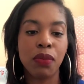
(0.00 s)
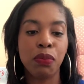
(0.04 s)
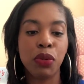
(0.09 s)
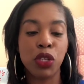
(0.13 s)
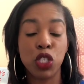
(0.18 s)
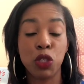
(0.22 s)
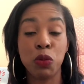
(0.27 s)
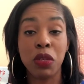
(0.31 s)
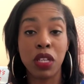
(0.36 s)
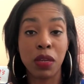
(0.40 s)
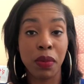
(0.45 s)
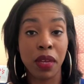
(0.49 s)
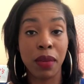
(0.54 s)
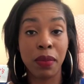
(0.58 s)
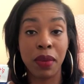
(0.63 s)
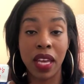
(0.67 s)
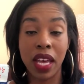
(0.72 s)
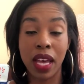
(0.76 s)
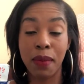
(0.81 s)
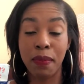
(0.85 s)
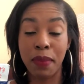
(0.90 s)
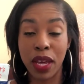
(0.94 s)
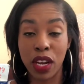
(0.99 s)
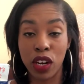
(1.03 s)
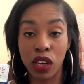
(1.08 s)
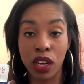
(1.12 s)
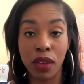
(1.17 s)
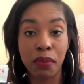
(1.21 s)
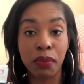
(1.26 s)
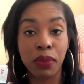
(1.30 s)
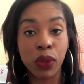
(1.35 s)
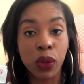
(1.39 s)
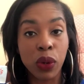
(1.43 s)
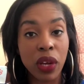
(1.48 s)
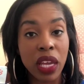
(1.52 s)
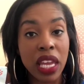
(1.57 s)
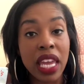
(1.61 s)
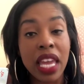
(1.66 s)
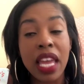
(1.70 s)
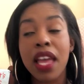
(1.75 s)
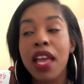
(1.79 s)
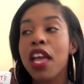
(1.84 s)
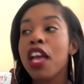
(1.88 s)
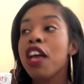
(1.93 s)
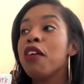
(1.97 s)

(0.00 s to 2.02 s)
pushed me to be a better employee,